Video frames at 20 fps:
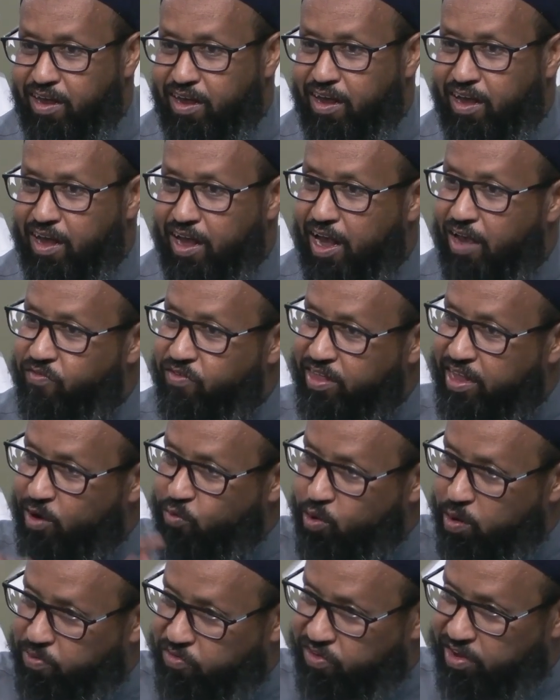having their
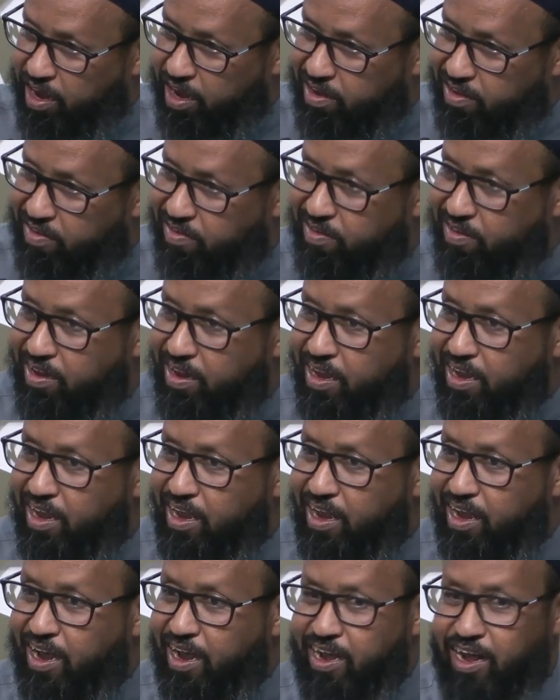websites
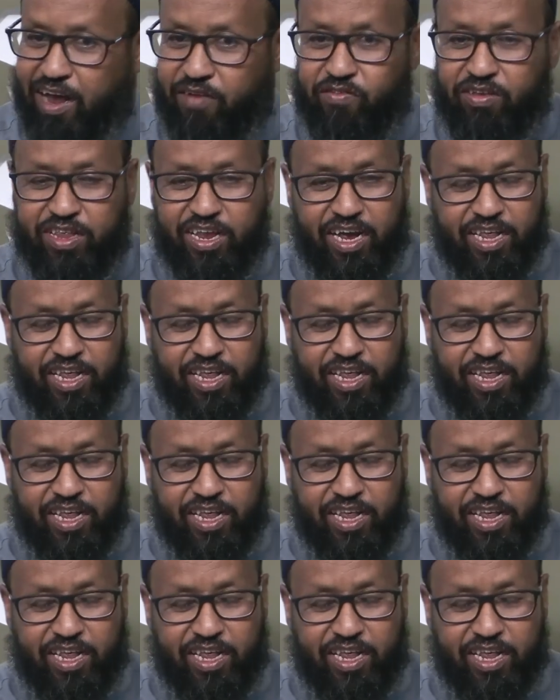and having their